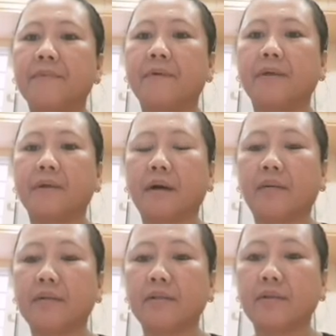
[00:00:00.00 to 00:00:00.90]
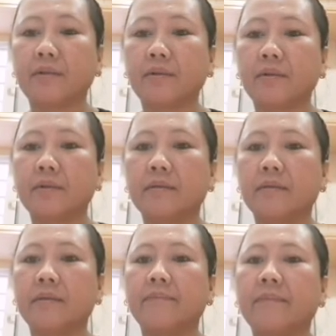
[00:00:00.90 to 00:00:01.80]
with all our soul,
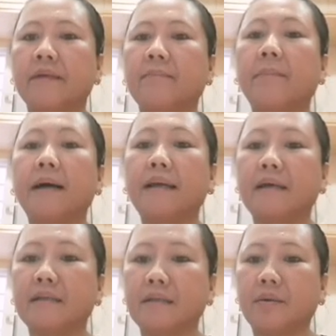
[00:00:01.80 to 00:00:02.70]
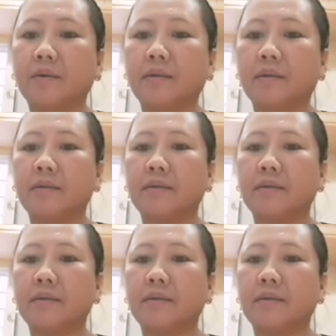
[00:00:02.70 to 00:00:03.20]
body and soul.